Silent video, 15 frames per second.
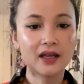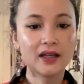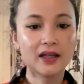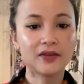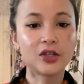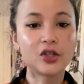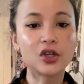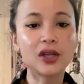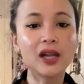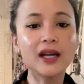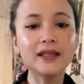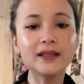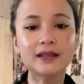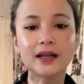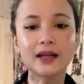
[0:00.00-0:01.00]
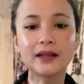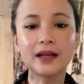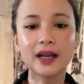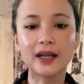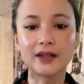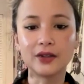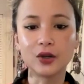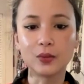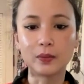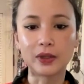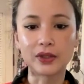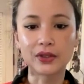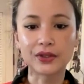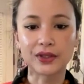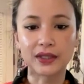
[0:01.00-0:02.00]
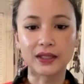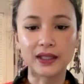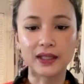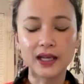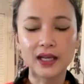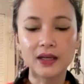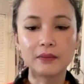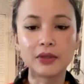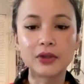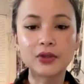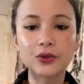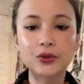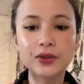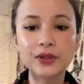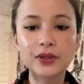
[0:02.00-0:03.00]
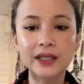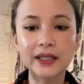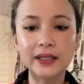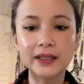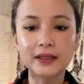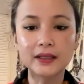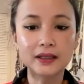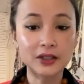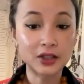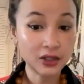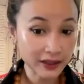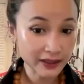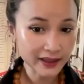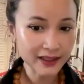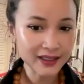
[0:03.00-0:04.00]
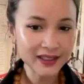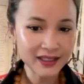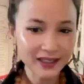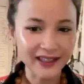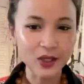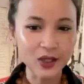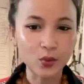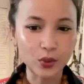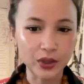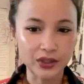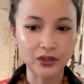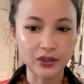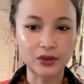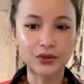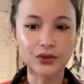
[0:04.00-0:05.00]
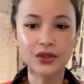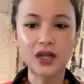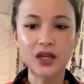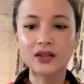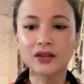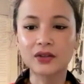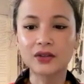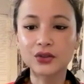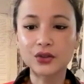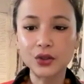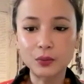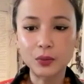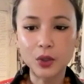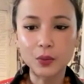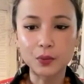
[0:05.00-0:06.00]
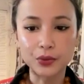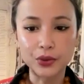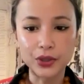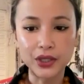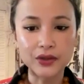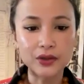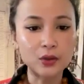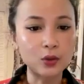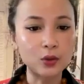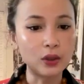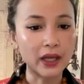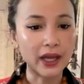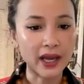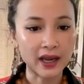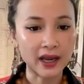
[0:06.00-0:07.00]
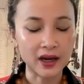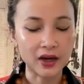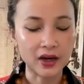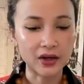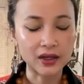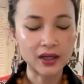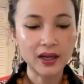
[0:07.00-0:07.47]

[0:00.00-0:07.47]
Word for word: The July sun had no mercy, but through slitted, slitted tiny windows, the sumo breathed cool air.